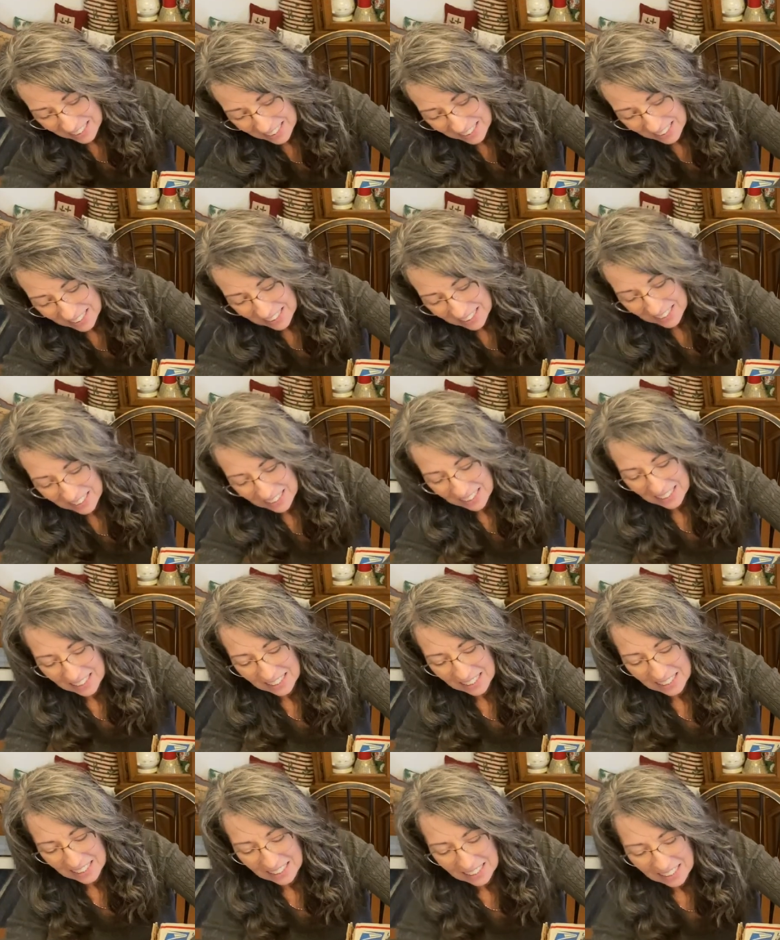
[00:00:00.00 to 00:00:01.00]

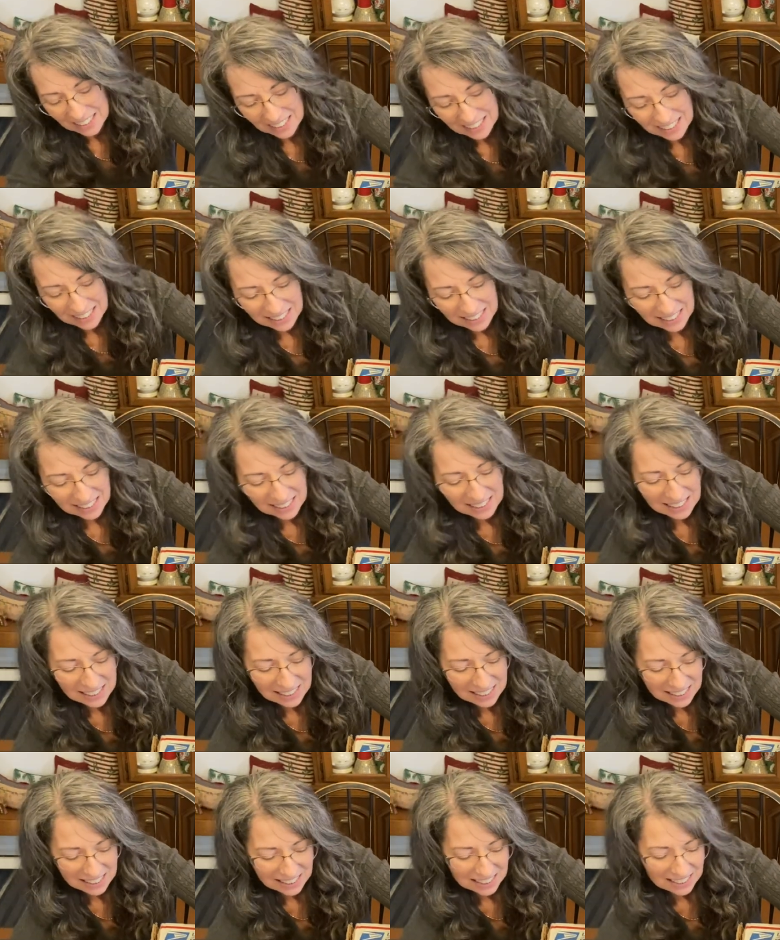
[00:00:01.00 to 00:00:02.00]

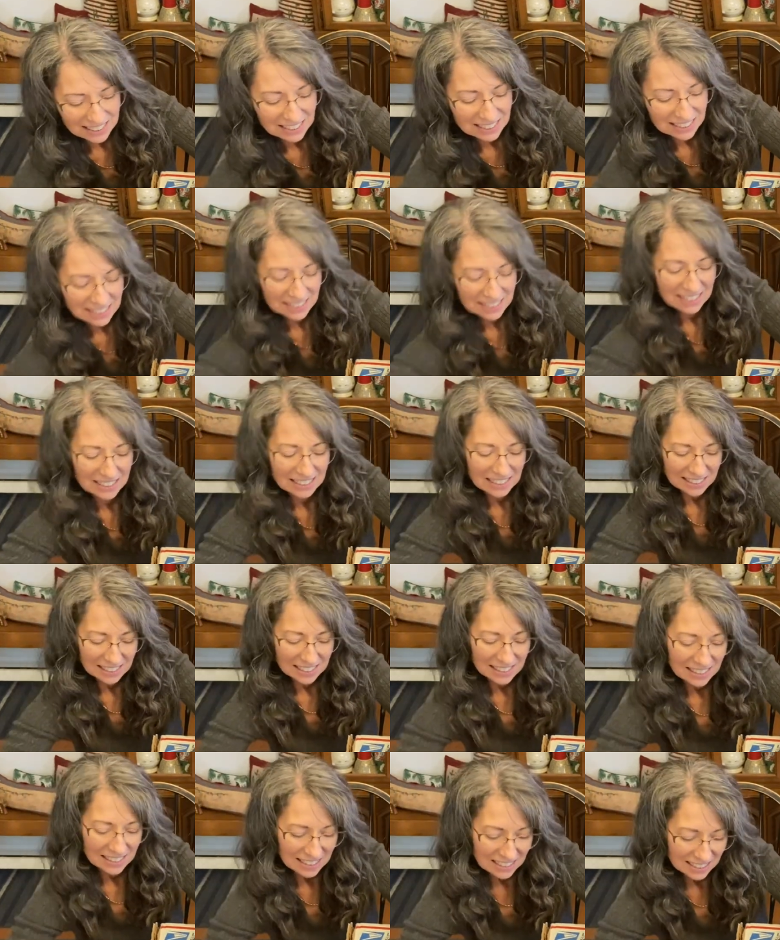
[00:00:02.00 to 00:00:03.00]

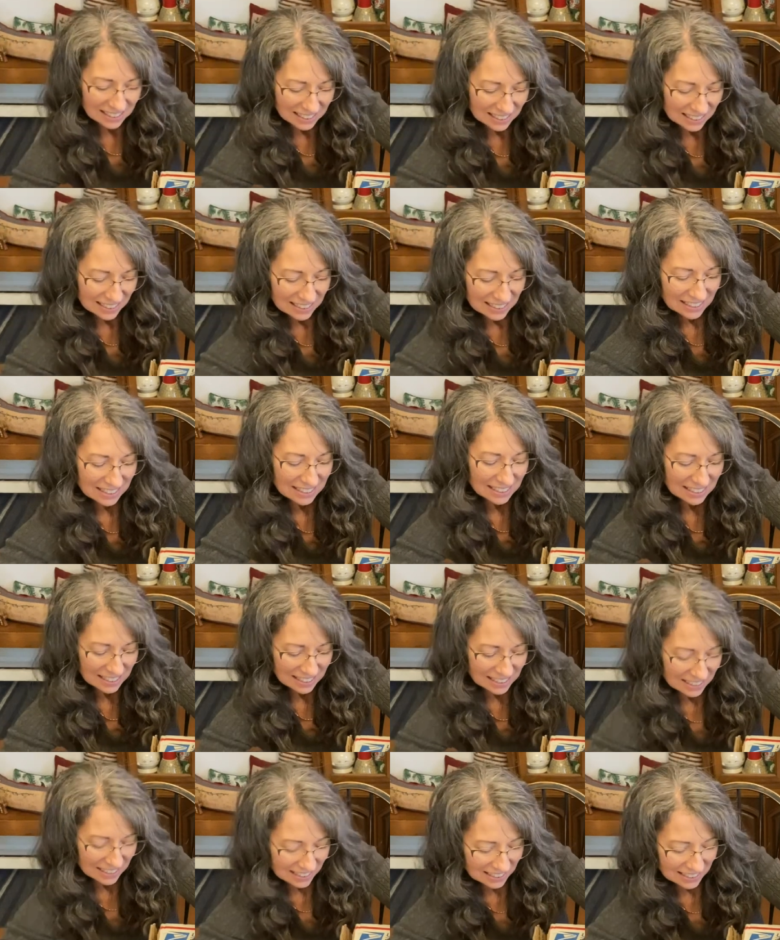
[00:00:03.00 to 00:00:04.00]

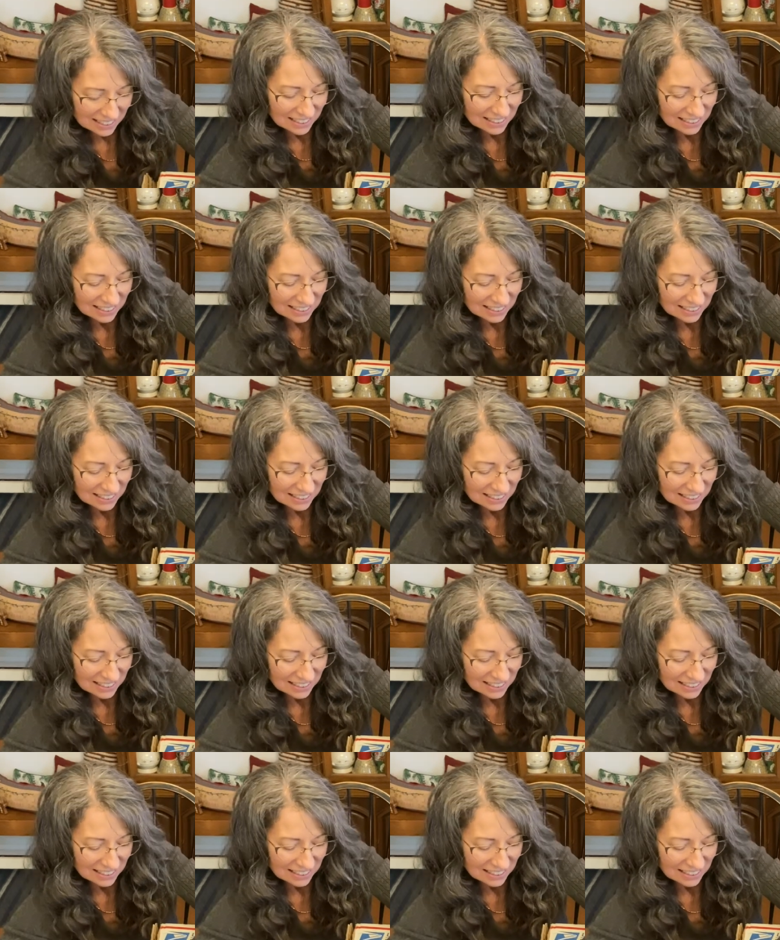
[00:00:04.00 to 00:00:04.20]
Nobody speaks.